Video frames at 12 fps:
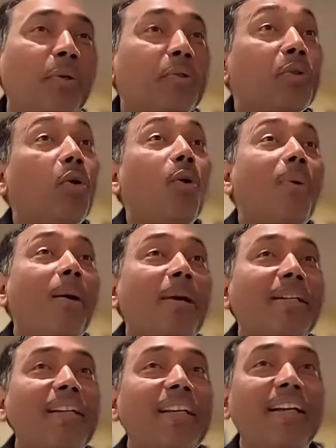so
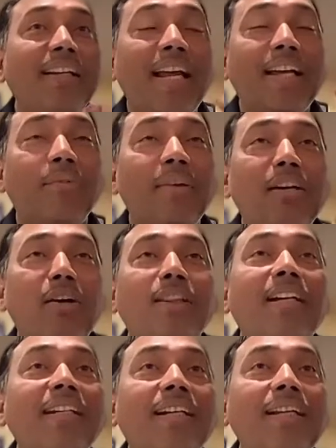obama telling like very
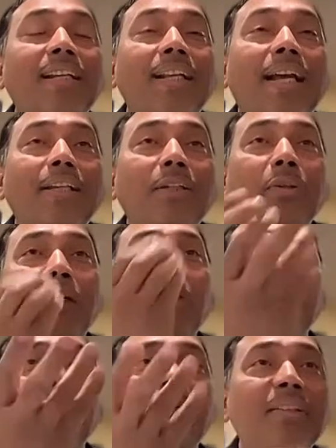authentically like you
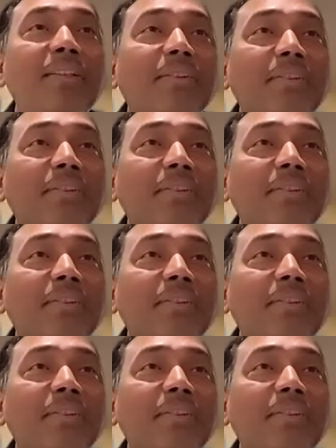cannot even